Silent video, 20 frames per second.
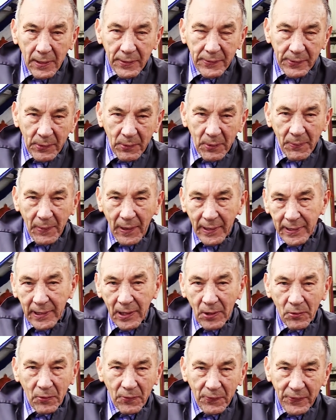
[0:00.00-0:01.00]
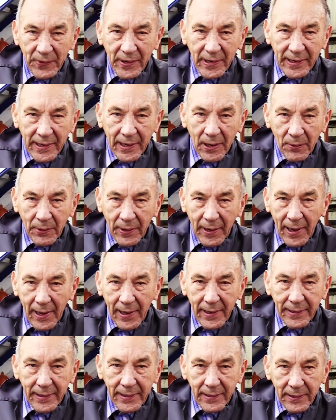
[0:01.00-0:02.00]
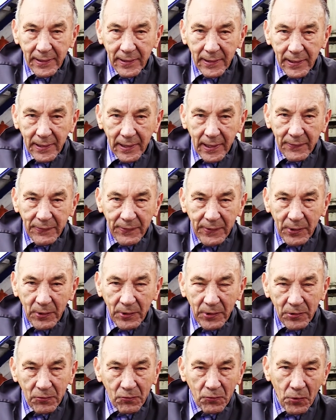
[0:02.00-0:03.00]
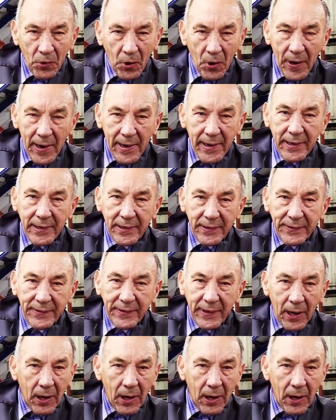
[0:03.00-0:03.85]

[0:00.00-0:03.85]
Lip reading: So we'll make a little video of that, and then if you could write in and say,